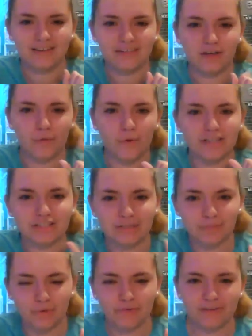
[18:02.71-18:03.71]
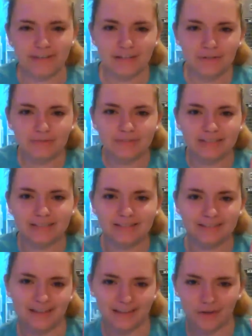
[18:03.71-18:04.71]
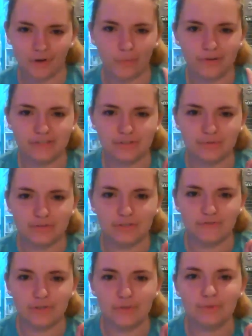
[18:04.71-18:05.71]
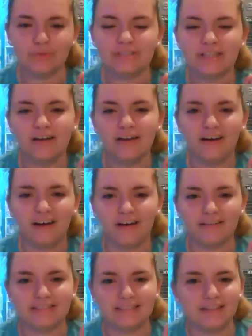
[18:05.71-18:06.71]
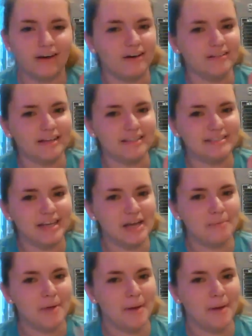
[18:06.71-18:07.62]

Go watch some more videos. I could always use the views. I'll see y'all next time.